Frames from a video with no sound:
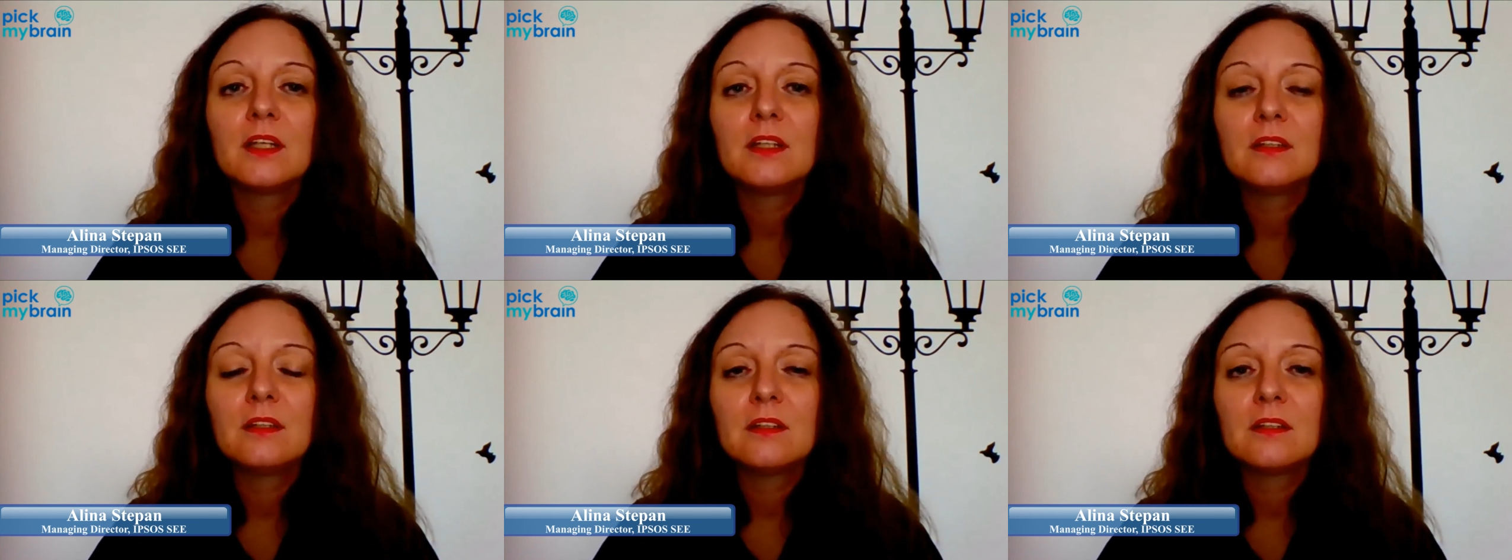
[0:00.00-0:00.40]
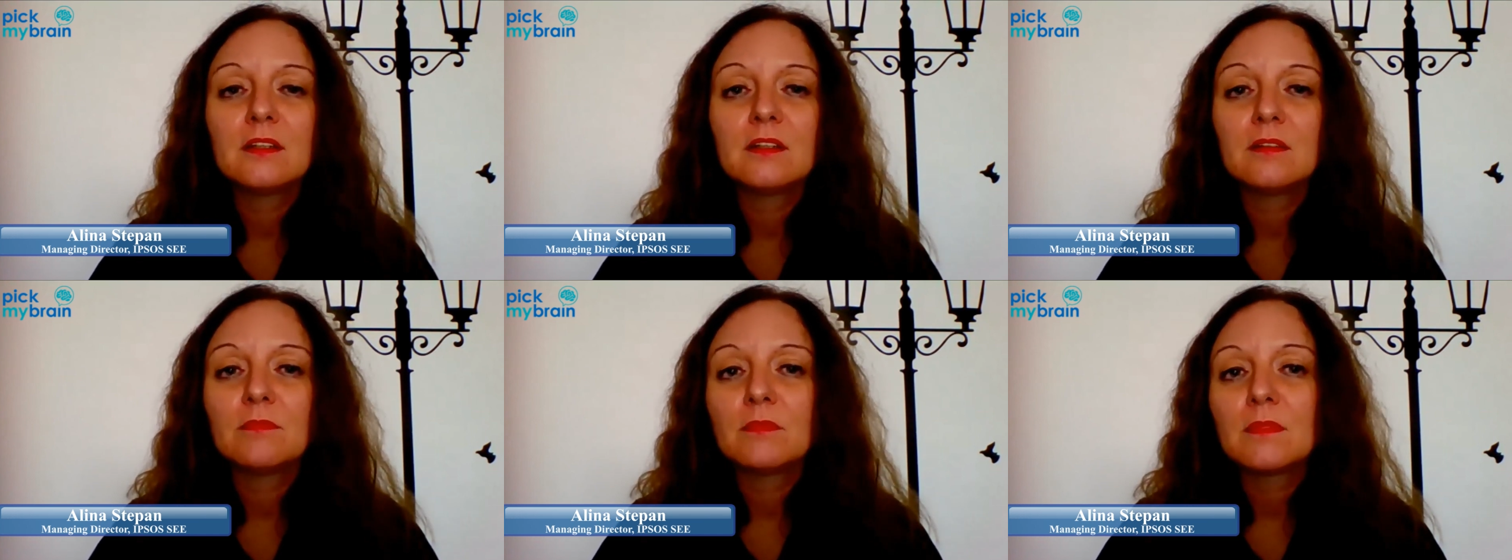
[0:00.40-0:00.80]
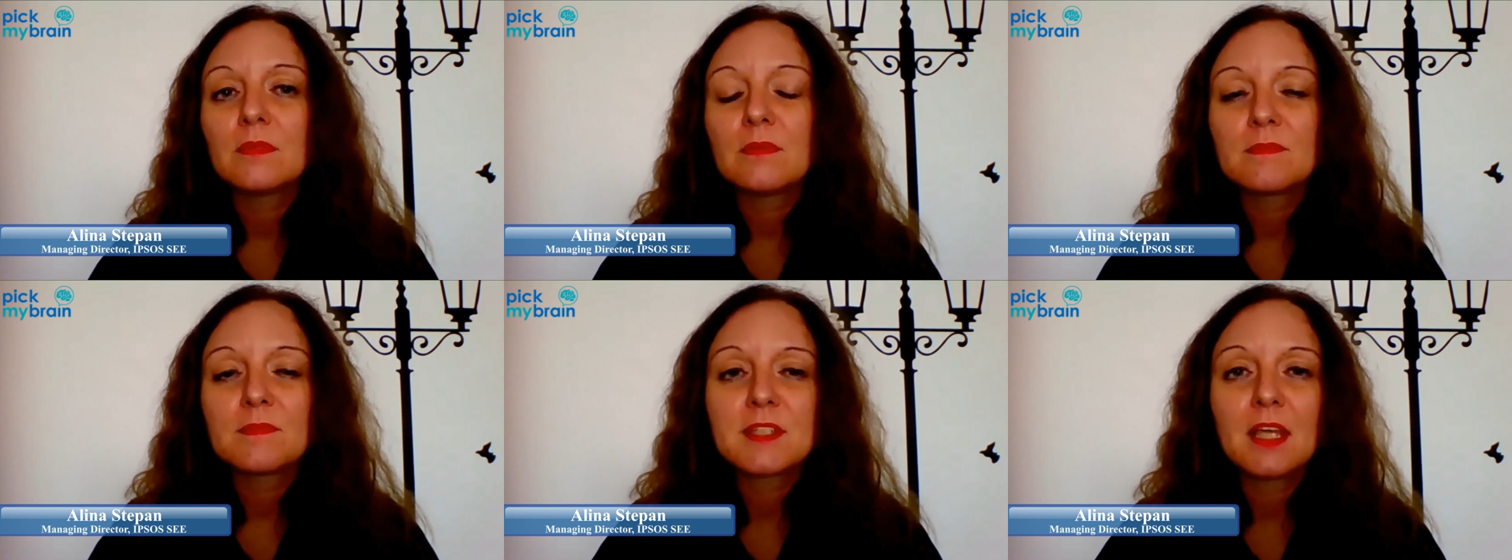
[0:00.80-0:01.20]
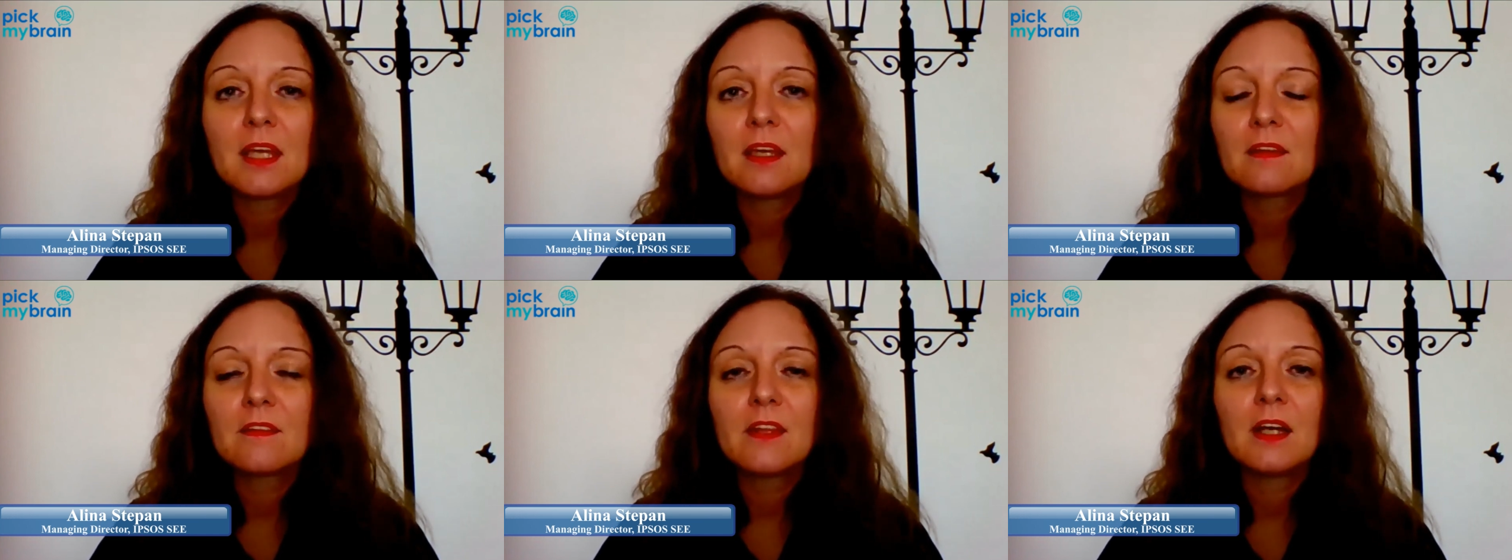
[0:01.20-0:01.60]
in
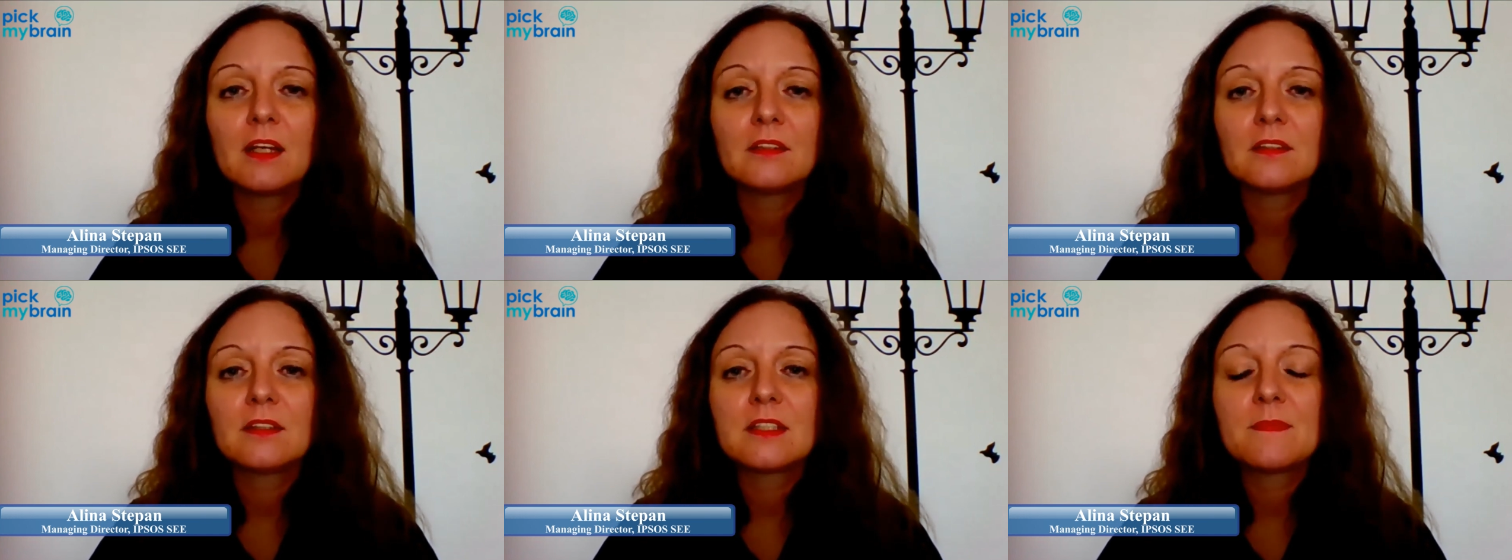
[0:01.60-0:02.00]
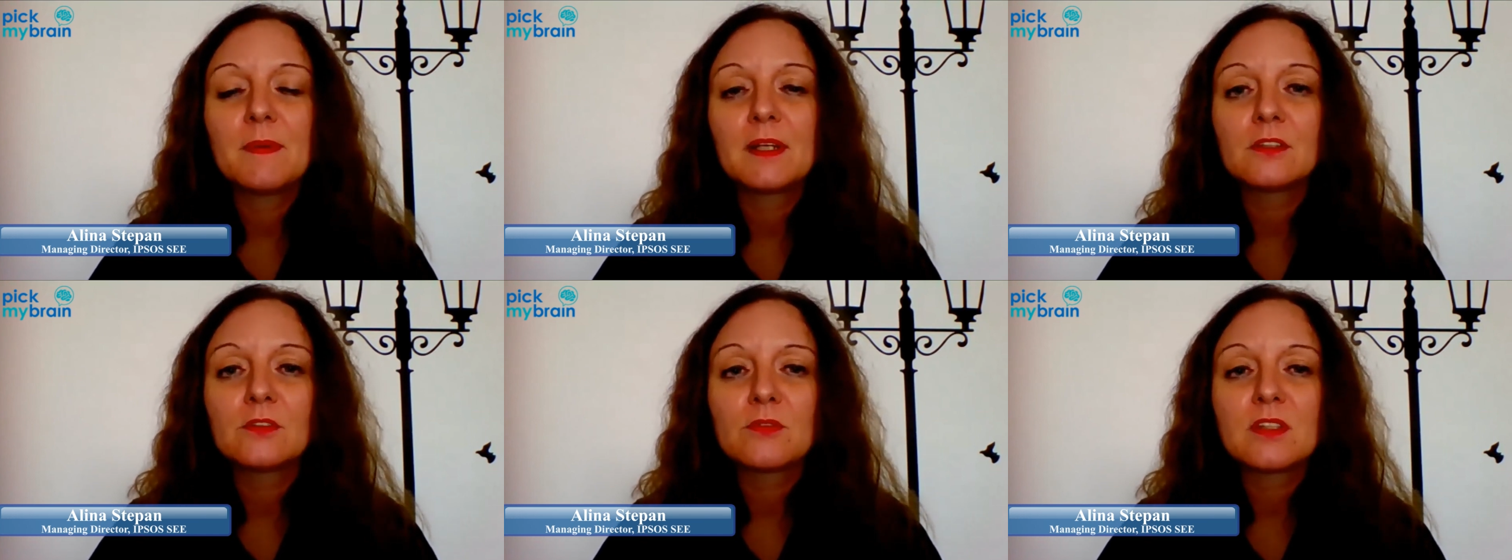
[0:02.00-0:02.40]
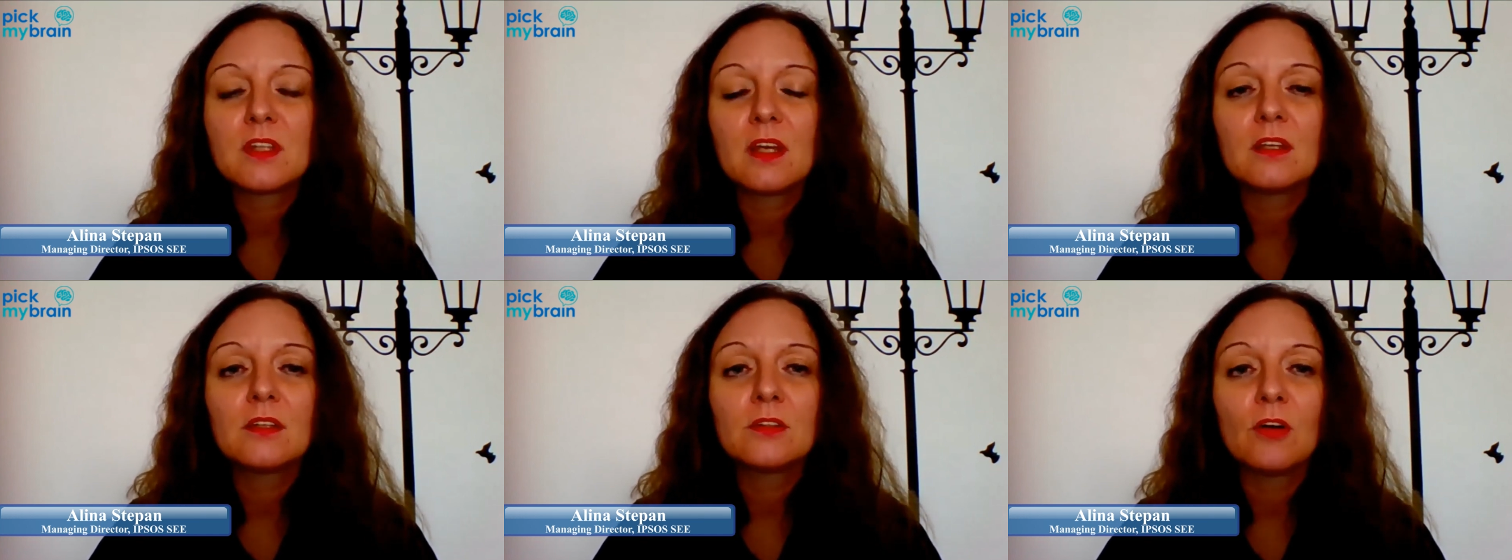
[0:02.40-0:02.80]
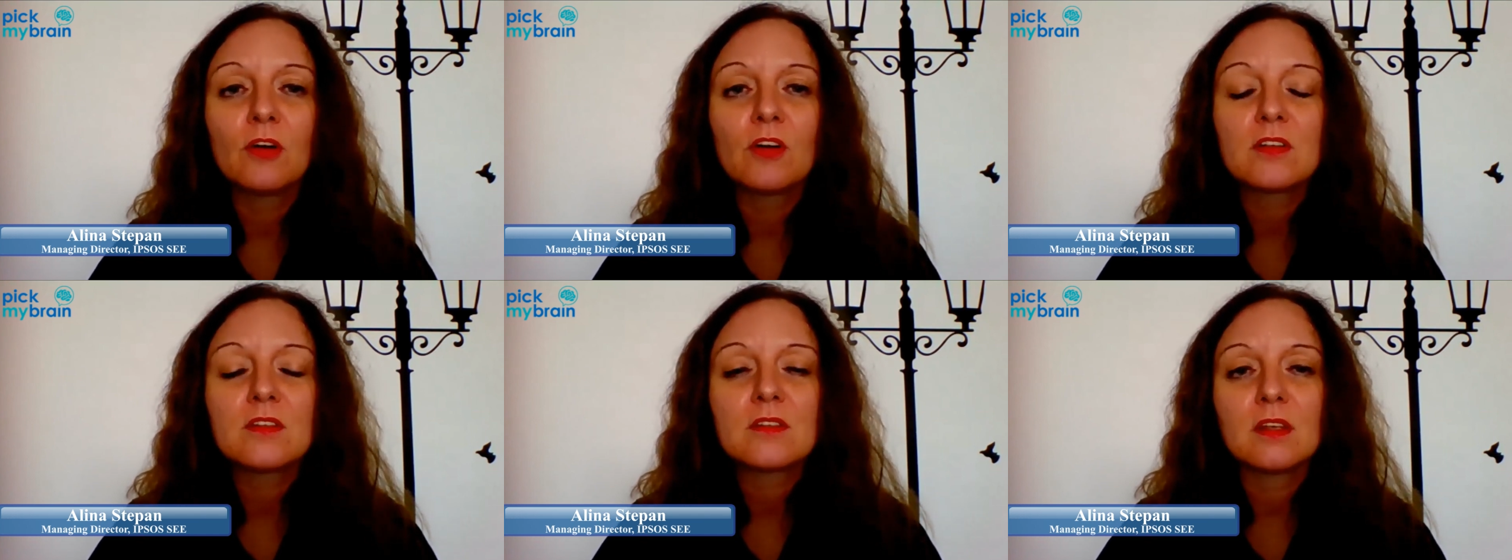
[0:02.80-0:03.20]
saying that it's better to stay
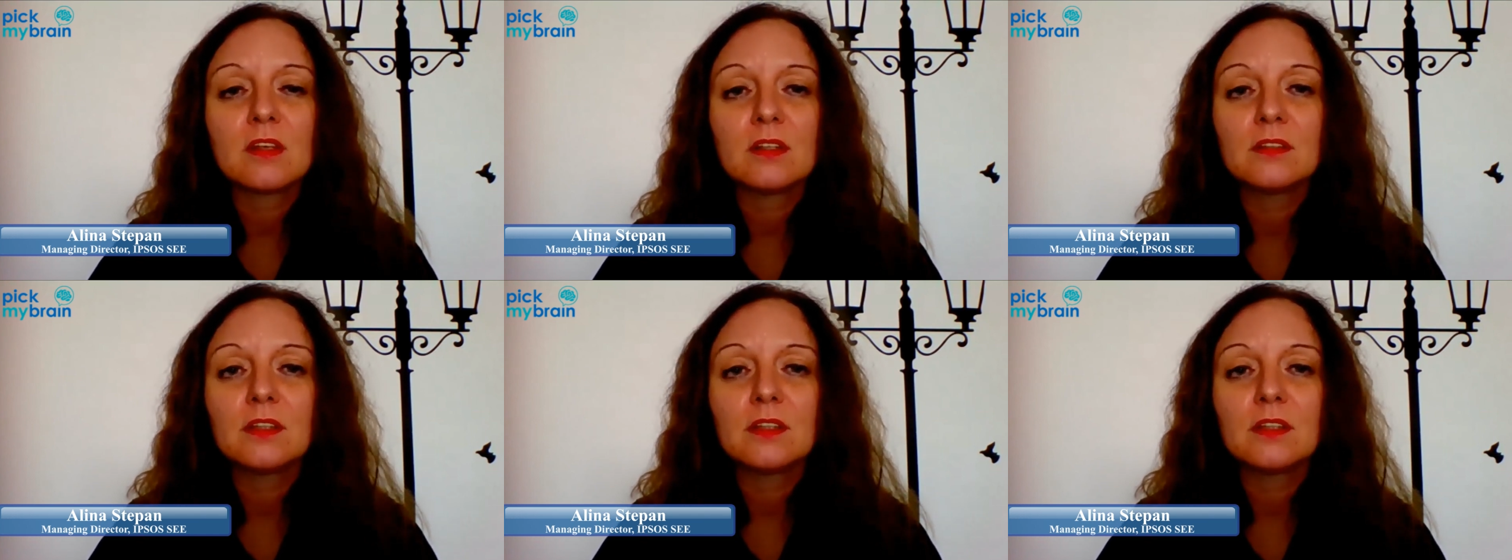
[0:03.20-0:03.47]
indoors